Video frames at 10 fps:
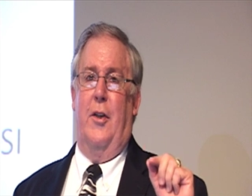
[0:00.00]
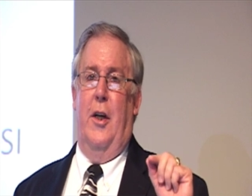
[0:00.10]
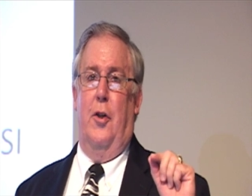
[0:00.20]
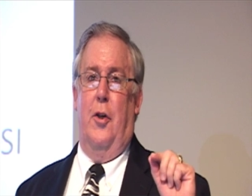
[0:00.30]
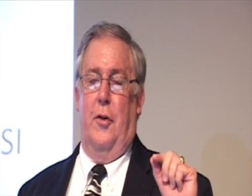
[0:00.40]

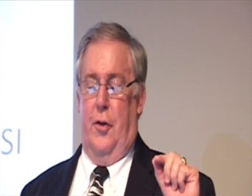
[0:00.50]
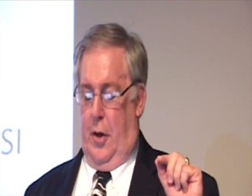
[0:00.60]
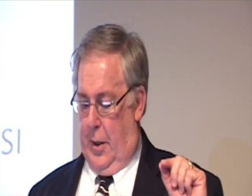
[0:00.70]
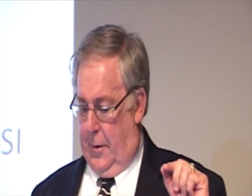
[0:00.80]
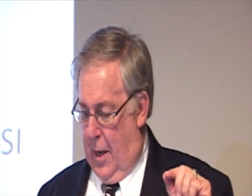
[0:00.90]
decisions
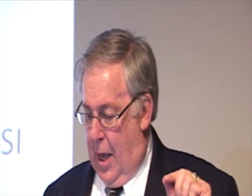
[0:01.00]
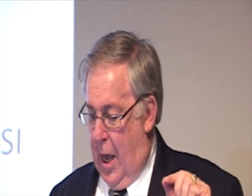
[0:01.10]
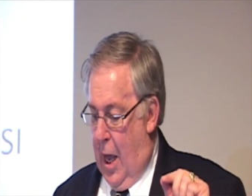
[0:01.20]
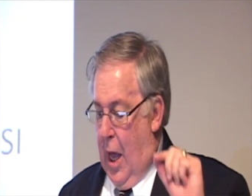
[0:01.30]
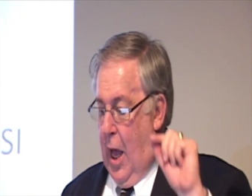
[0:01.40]
on.
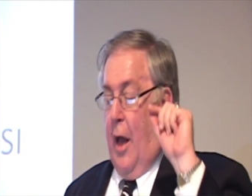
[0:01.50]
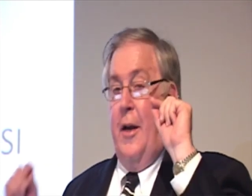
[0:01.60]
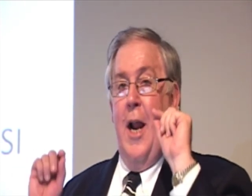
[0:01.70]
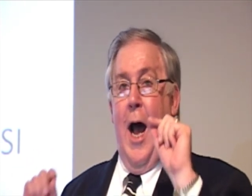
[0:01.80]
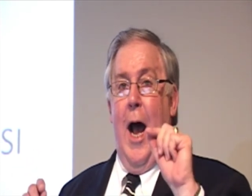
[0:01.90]

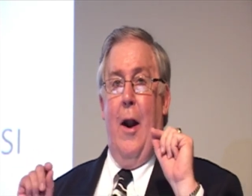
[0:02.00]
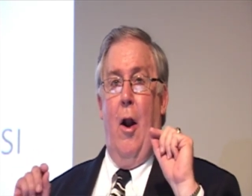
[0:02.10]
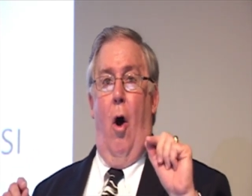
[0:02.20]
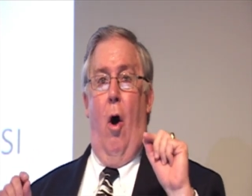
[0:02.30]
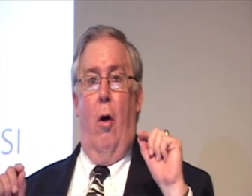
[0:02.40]
Not
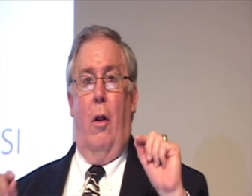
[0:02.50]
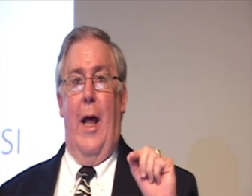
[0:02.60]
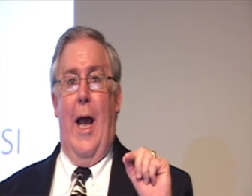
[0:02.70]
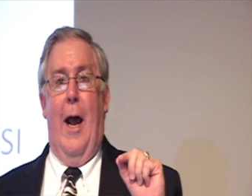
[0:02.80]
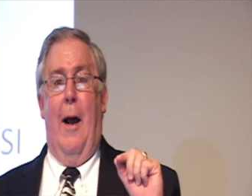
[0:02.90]
all
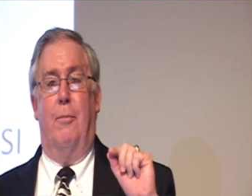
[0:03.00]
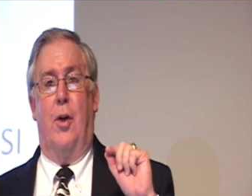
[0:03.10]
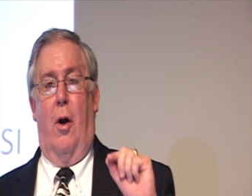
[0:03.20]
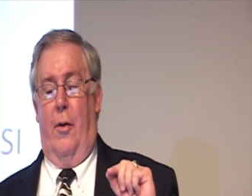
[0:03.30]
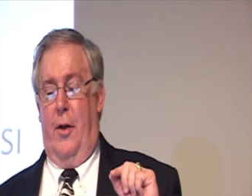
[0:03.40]

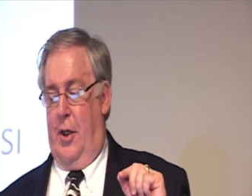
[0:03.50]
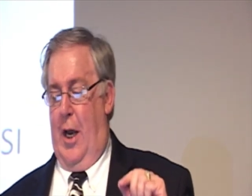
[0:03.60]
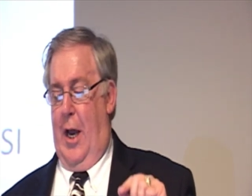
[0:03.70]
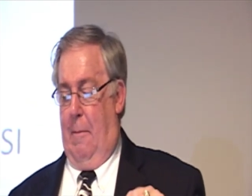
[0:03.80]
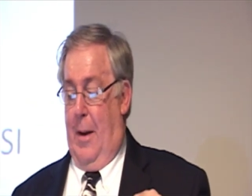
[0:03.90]
labs are the
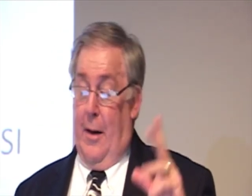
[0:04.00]
same,